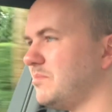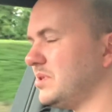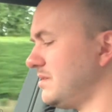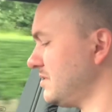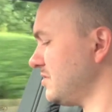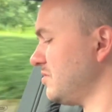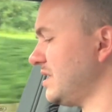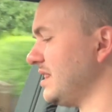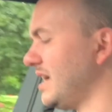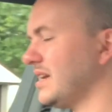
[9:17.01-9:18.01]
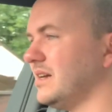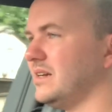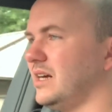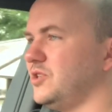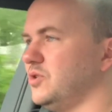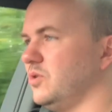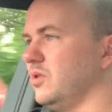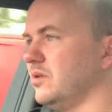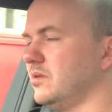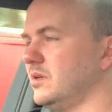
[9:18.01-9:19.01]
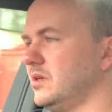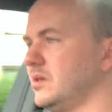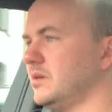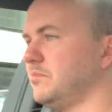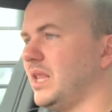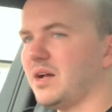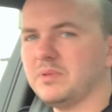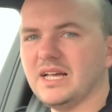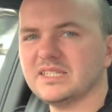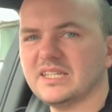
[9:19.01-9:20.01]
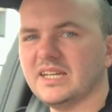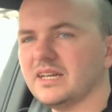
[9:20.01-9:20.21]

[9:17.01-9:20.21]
But they're done in like a dull black plastic,